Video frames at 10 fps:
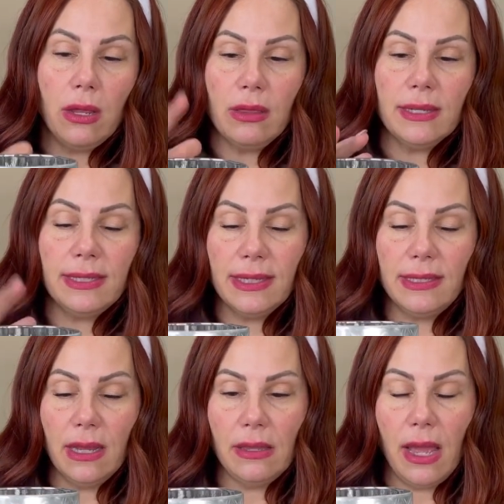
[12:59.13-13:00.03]
This
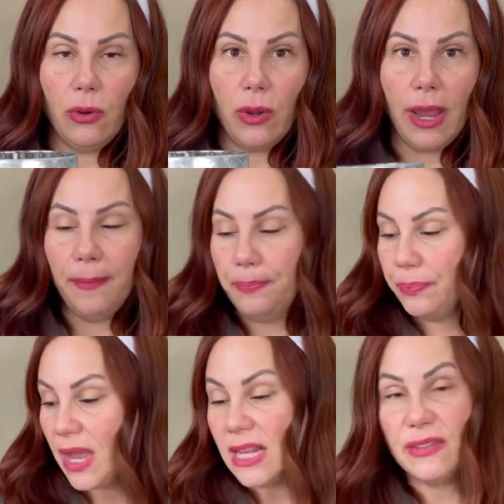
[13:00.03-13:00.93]
sits on that. Okay,
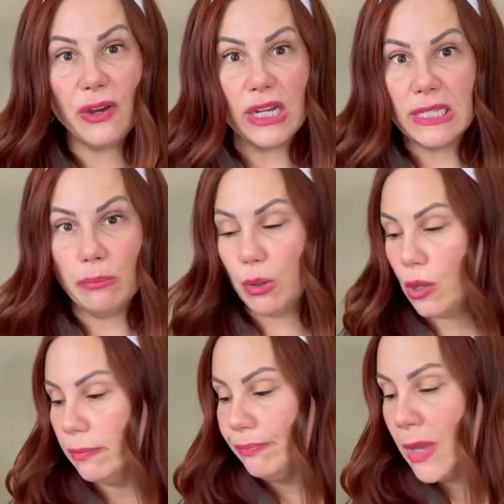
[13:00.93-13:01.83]
it's very
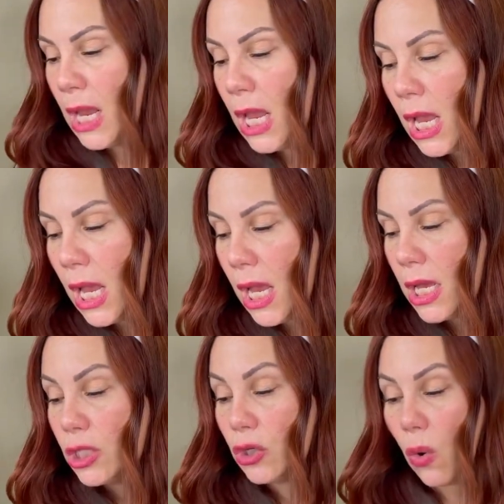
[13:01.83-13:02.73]
simple.
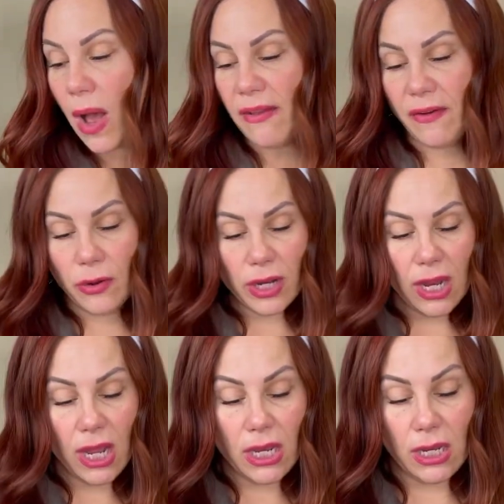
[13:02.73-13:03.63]
So I found it on